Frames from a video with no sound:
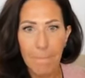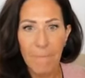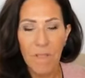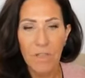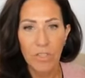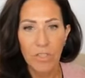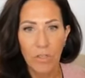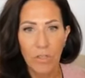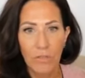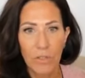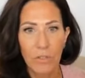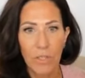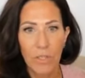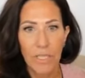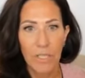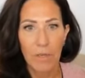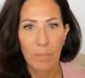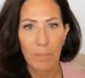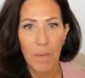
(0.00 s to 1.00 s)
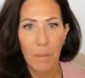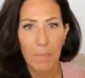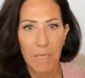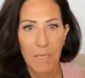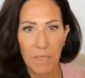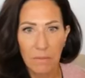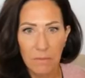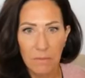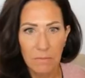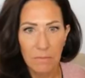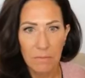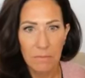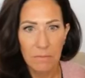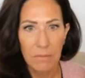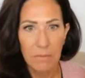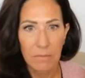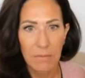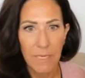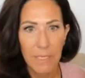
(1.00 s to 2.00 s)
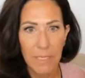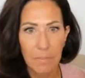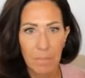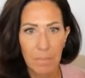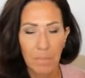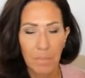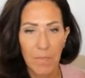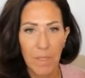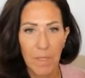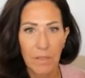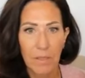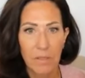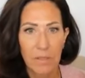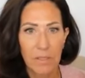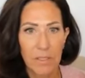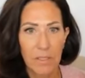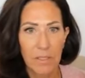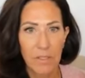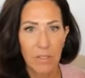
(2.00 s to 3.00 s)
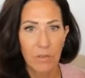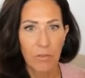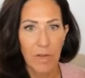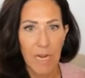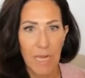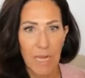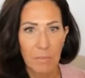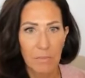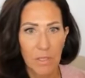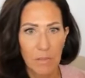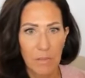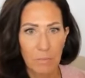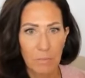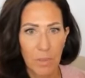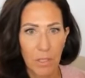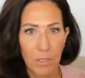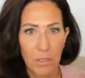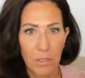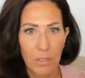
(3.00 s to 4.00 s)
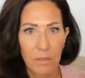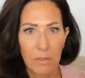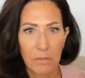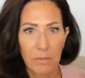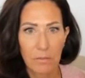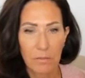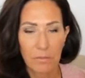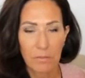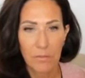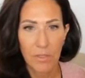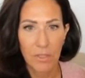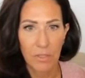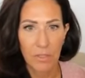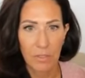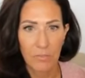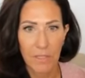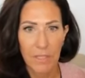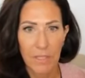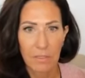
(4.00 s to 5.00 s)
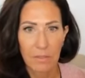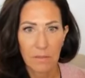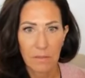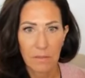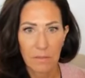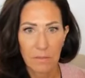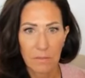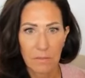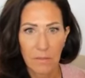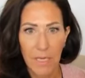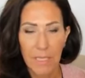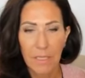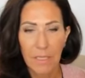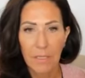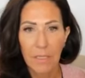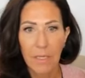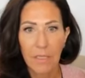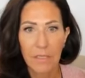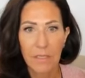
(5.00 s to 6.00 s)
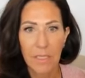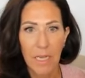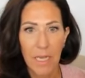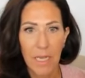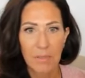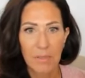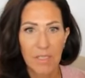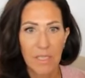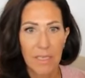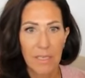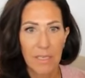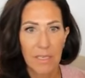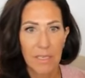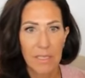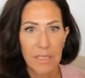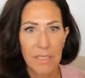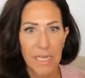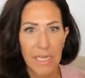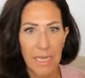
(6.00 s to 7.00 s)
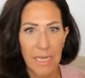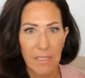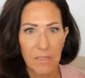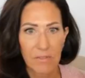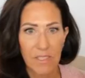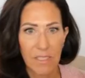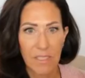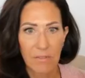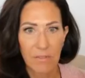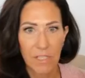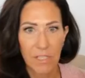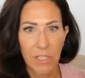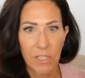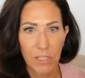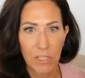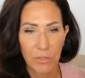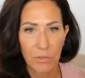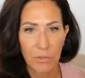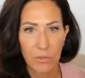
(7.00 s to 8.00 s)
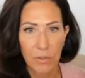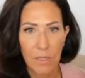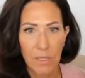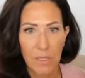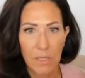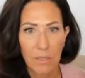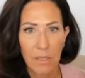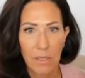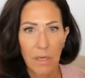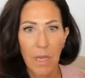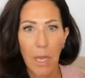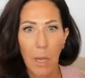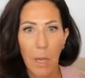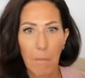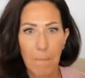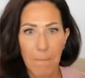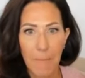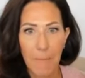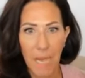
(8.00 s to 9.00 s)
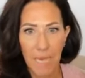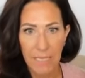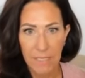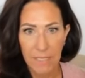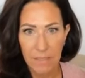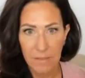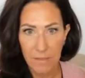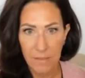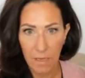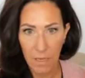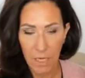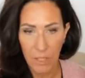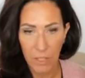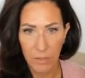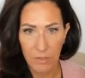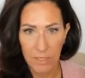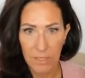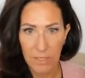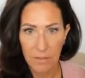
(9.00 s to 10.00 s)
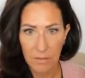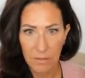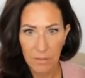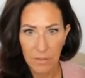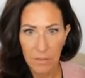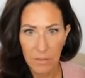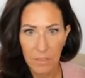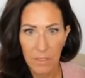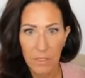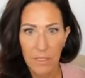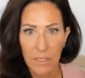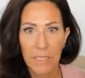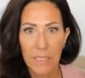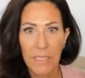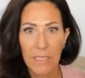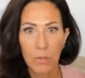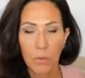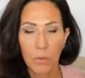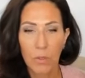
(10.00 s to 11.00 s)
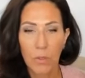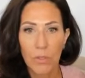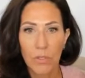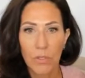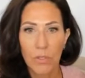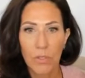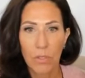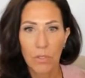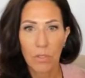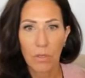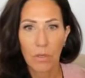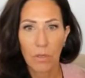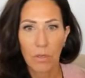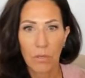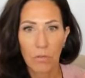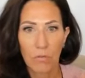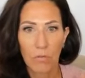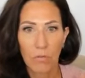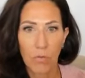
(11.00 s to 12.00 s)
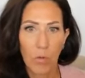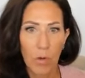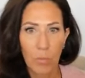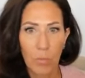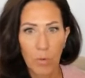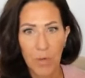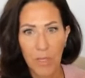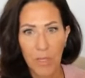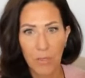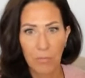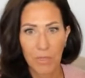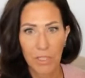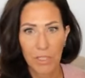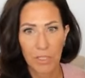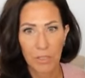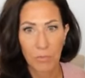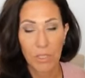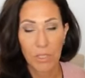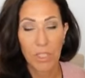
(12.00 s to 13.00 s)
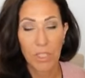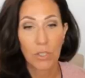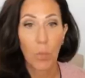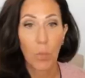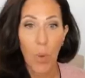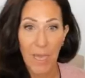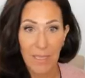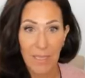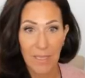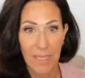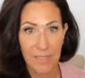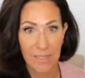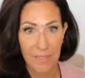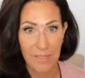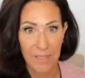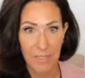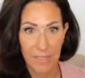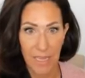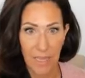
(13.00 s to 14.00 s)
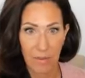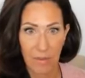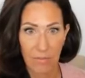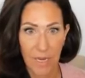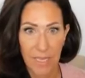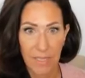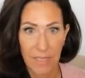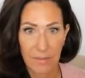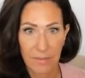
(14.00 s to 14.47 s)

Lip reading: So if you look here at pumpkin, right, 6 grams per serving, right, times the index of 72 minus 100 equals 4.32, which is way less than 10, right?